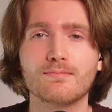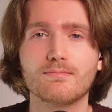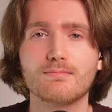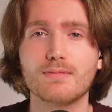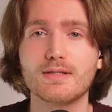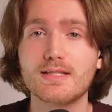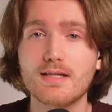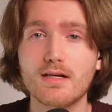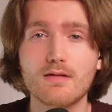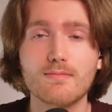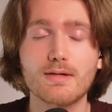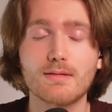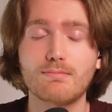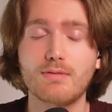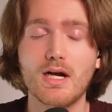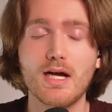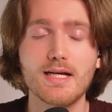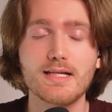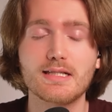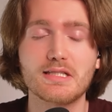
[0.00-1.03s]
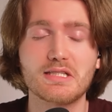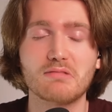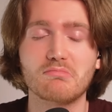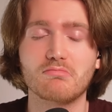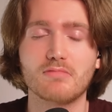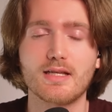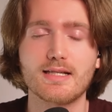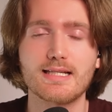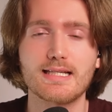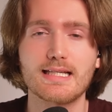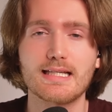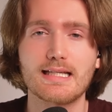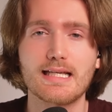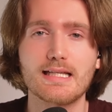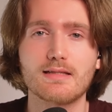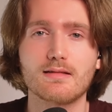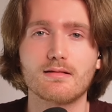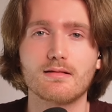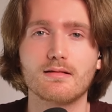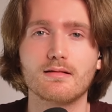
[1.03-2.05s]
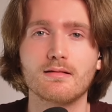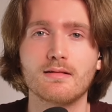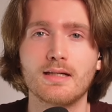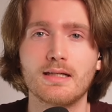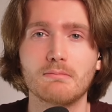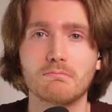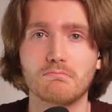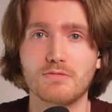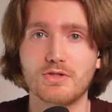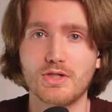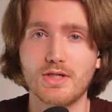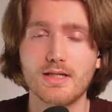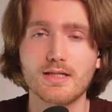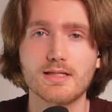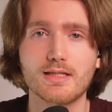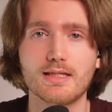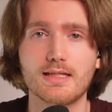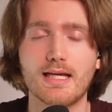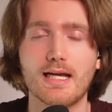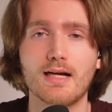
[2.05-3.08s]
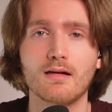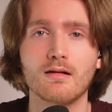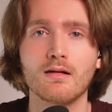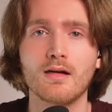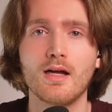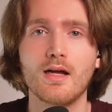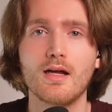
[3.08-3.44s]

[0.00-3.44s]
But Sarah McBride isn't letting it get to her. She doesn't care.